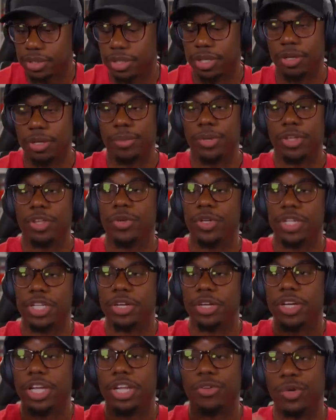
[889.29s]
Oh my, you could
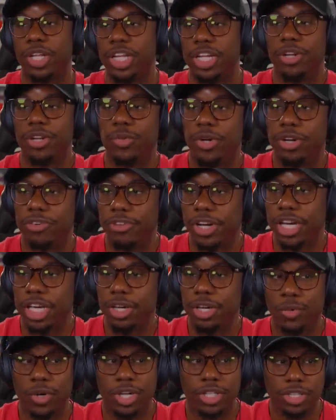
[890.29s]
tell he really didn't want to fight.
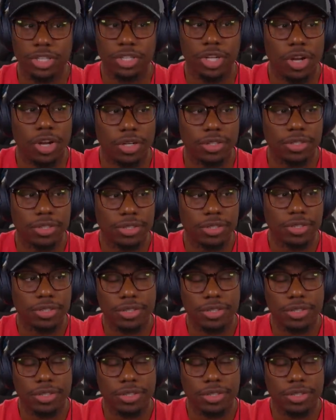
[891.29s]
He wanted to talk.